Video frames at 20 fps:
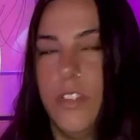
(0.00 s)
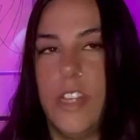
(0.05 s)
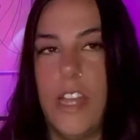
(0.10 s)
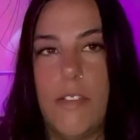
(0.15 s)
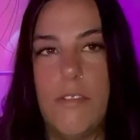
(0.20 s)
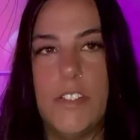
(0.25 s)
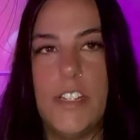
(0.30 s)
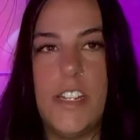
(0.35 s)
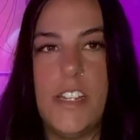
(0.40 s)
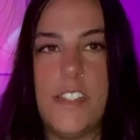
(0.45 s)
or
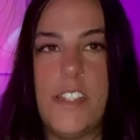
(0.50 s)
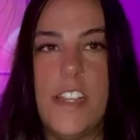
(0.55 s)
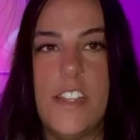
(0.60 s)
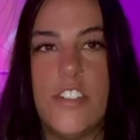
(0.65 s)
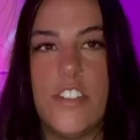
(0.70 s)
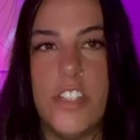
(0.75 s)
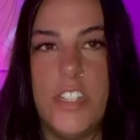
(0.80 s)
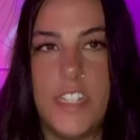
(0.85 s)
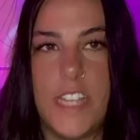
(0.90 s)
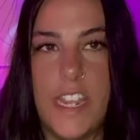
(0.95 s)
they were
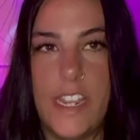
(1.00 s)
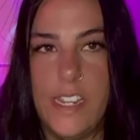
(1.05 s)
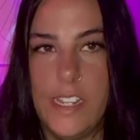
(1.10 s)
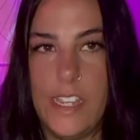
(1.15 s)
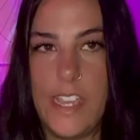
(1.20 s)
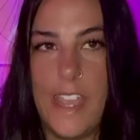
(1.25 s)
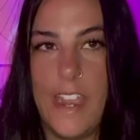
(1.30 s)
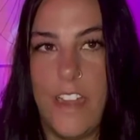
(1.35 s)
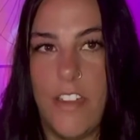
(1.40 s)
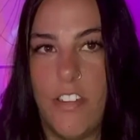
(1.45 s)
essentially
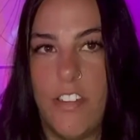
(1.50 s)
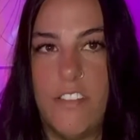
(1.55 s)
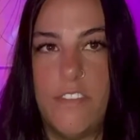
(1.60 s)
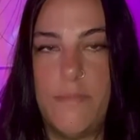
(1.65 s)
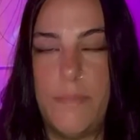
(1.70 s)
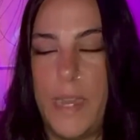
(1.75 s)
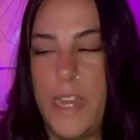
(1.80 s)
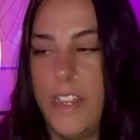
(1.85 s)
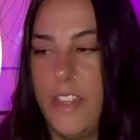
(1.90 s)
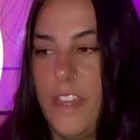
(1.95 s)
taken care
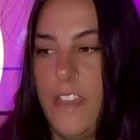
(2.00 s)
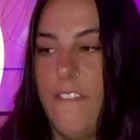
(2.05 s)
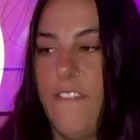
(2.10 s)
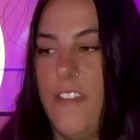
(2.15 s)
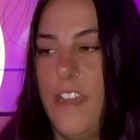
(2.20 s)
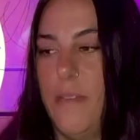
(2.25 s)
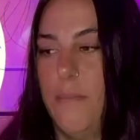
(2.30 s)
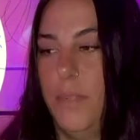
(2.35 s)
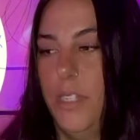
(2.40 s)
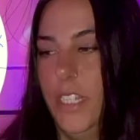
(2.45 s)
of by
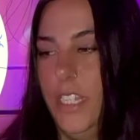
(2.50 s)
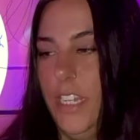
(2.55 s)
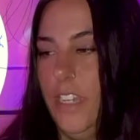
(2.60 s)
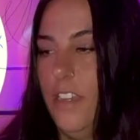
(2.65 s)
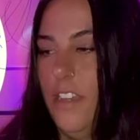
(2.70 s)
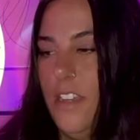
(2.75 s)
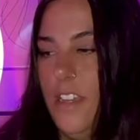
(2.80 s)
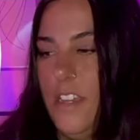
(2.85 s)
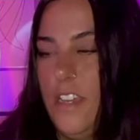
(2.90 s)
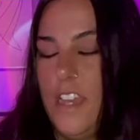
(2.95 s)
their
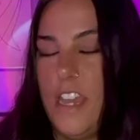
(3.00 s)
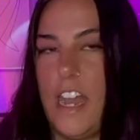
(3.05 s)
family